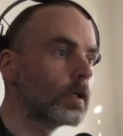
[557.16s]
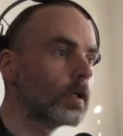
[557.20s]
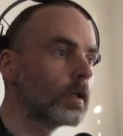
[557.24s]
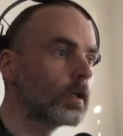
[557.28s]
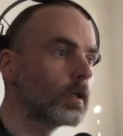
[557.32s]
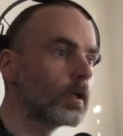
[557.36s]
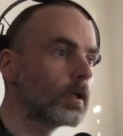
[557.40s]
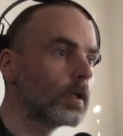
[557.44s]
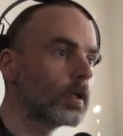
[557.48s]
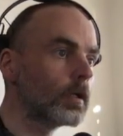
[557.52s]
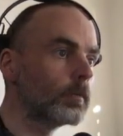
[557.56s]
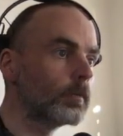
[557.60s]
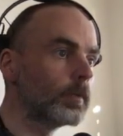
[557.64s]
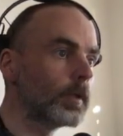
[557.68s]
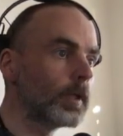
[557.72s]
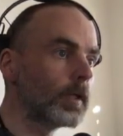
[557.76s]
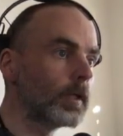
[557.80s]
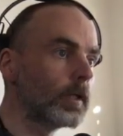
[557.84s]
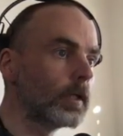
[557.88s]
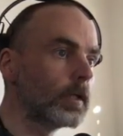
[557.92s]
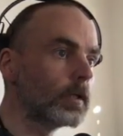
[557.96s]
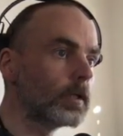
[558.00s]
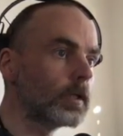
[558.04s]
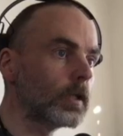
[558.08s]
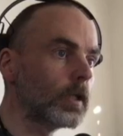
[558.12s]
how
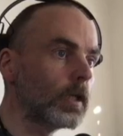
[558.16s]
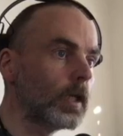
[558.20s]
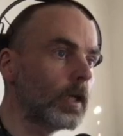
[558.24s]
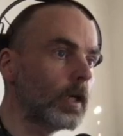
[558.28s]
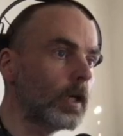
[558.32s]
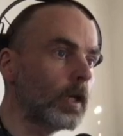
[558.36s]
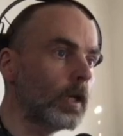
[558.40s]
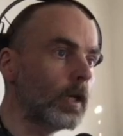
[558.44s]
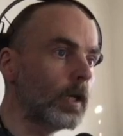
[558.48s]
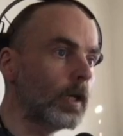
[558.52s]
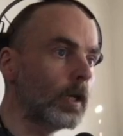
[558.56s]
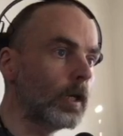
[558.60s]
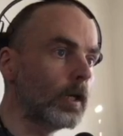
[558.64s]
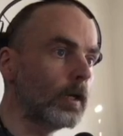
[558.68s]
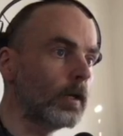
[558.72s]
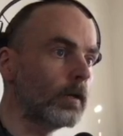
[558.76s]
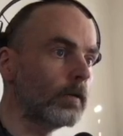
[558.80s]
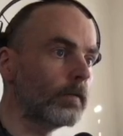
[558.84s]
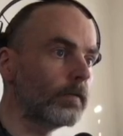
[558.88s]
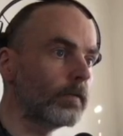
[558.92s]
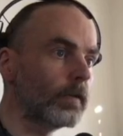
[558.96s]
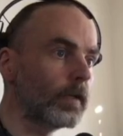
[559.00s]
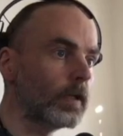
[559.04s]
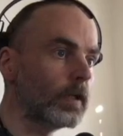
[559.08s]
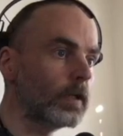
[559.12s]
big this
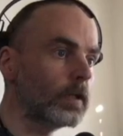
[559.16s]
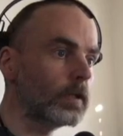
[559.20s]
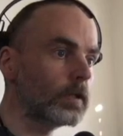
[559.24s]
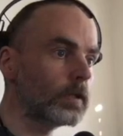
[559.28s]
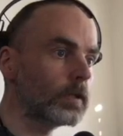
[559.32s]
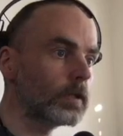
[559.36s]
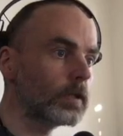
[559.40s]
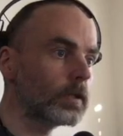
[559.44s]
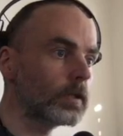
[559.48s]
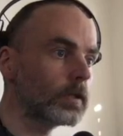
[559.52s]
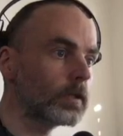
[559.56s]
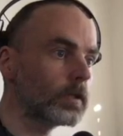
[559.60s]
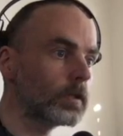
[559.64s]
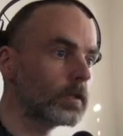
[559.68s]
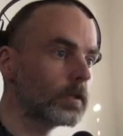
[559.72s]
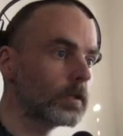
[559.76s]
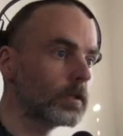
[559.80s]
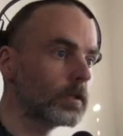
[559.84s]
AAF is.